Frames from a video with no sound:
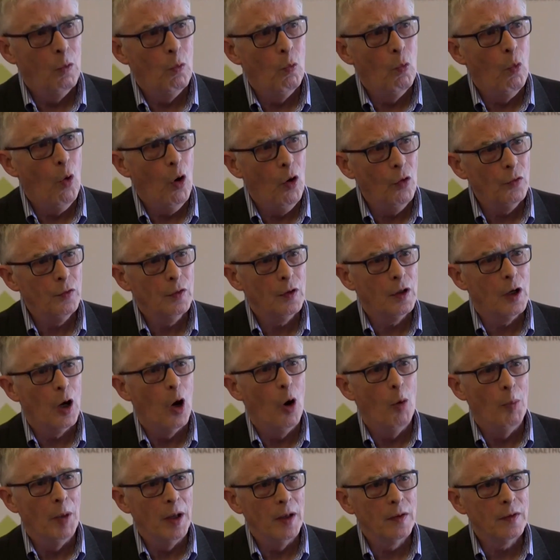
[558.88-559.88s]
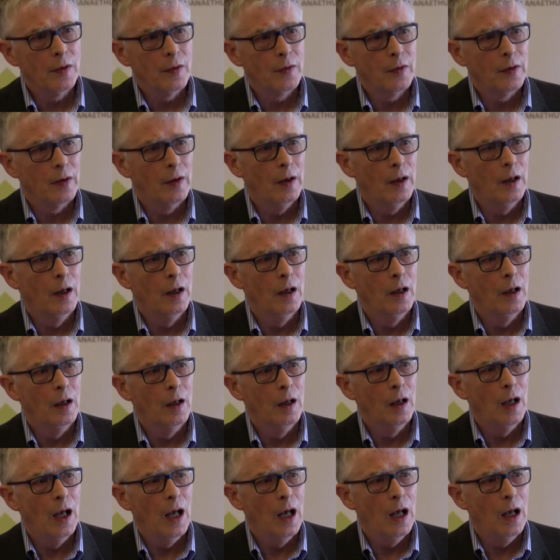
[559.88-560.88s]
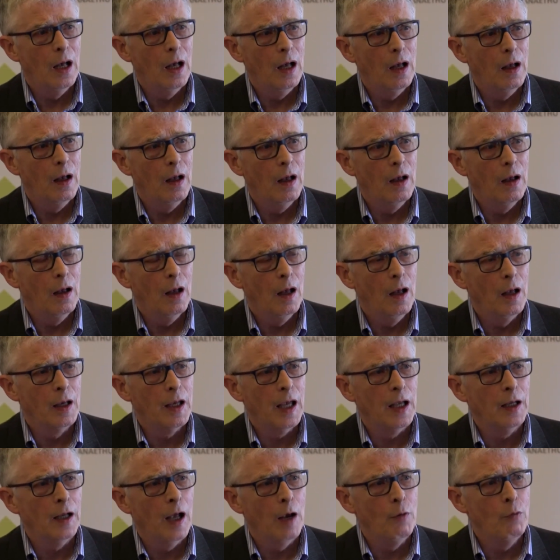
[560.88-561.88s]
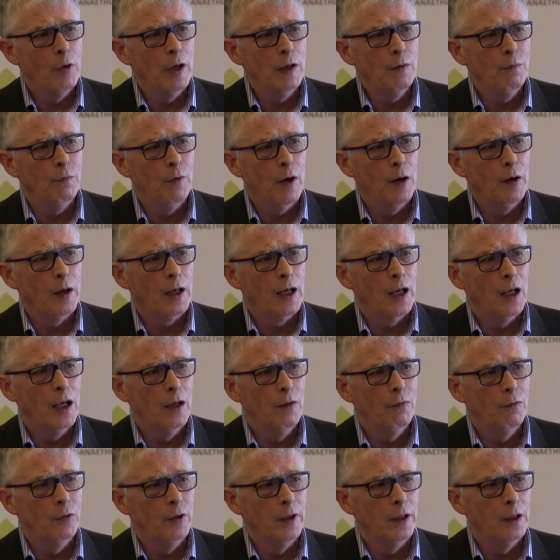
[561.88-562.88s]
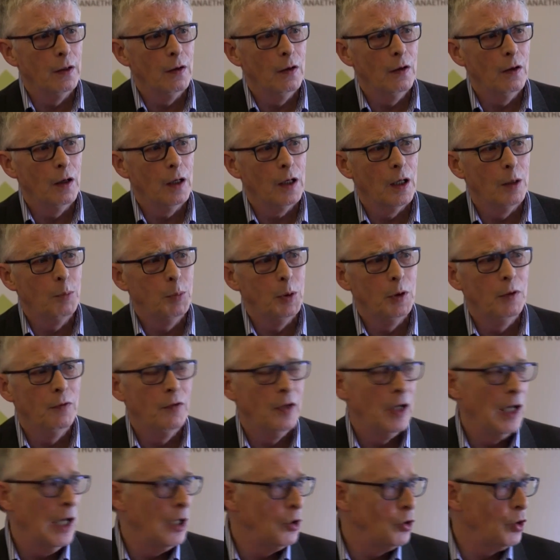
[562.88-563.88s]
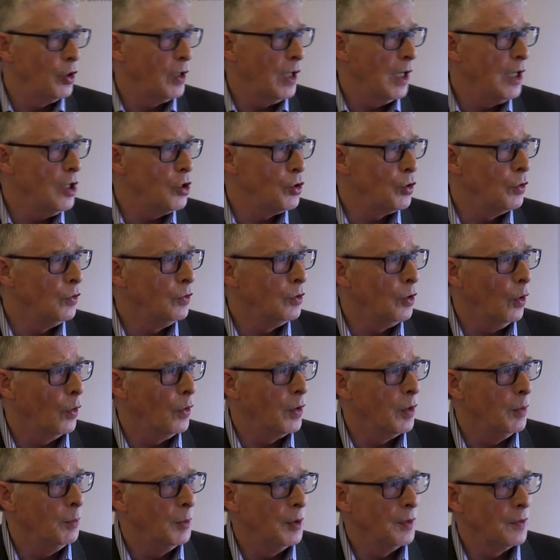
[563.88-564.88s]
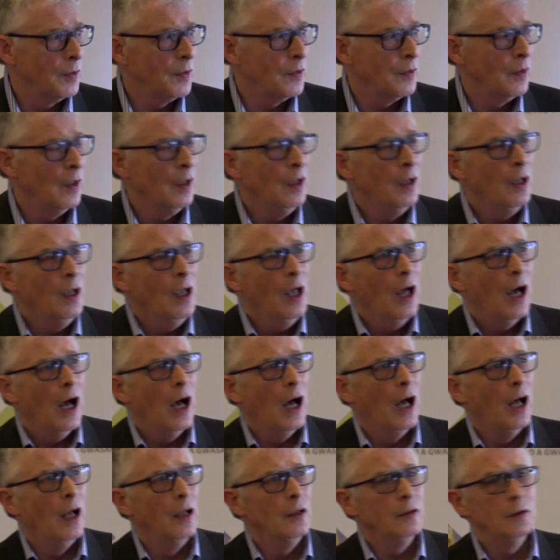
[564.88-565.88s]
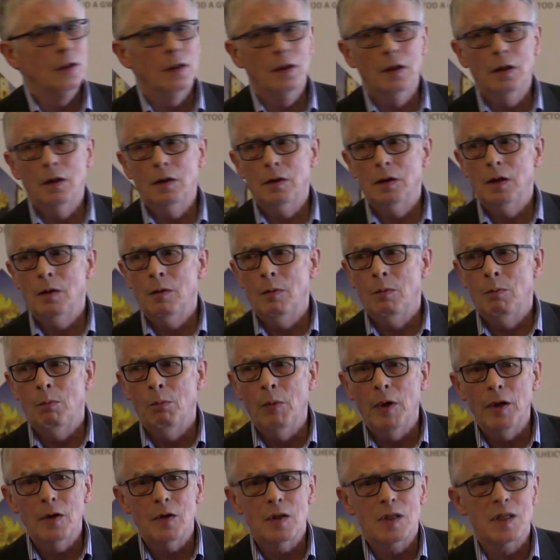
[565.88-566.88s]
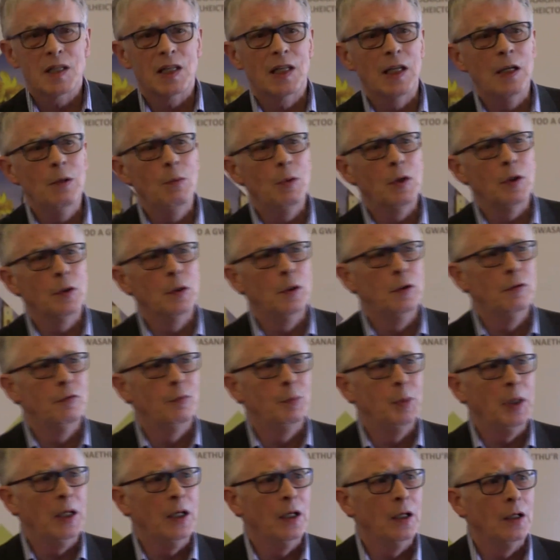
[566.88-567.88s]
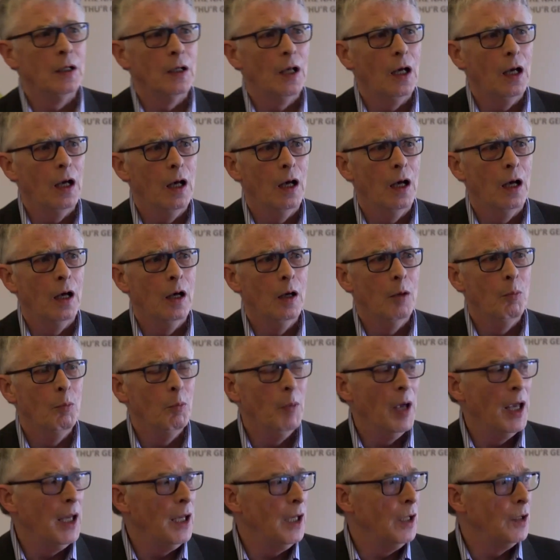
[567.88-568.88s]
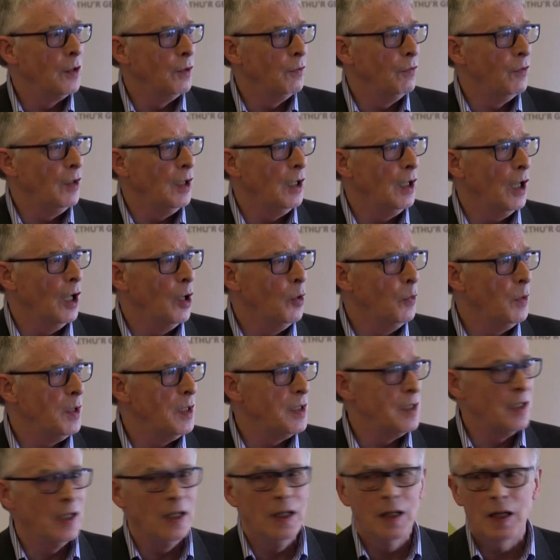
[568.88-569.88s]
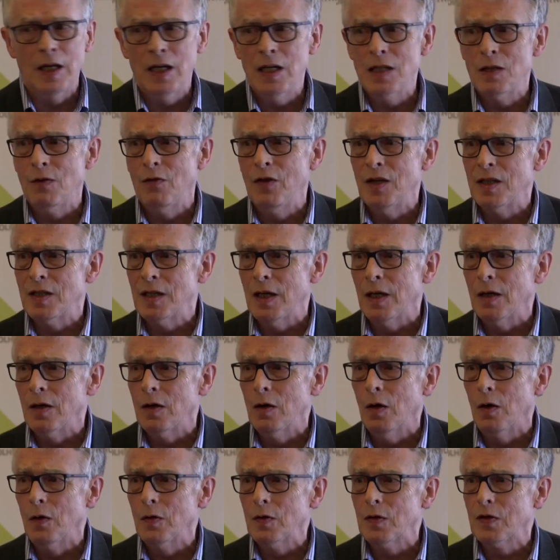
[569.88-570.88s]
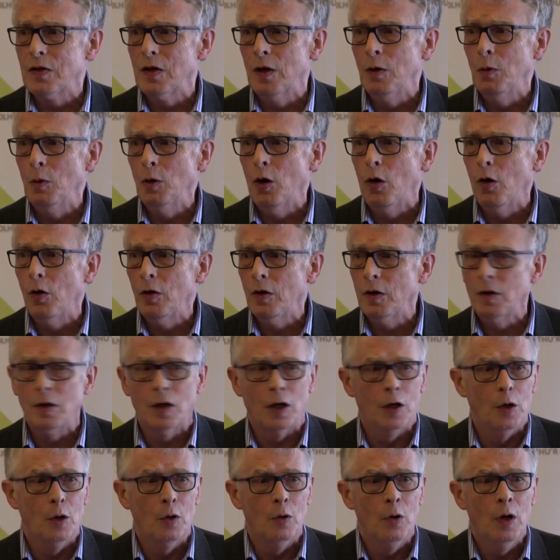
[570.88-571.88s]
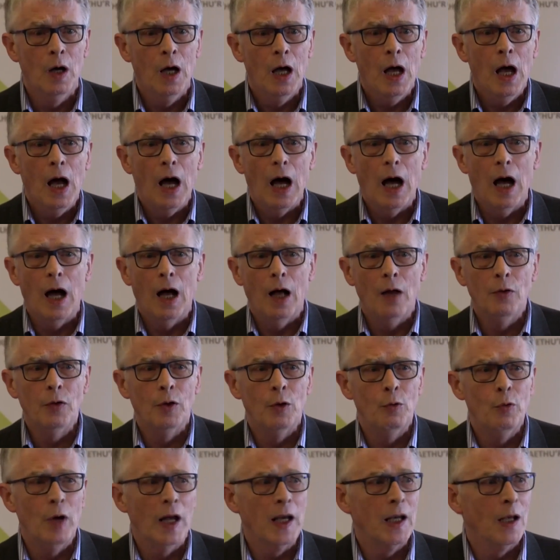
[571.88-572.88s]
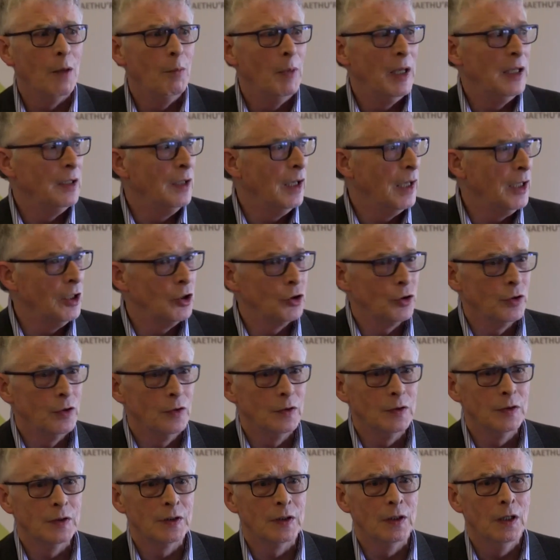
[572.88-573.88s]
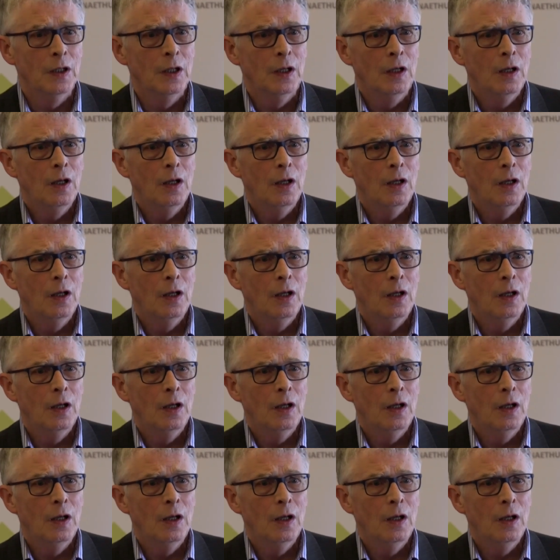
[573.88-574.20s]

one comment. Again, I read very carefully a couple of the education documents, and much seemed to have been made of the OECD's visit not so long ago, and the recommendations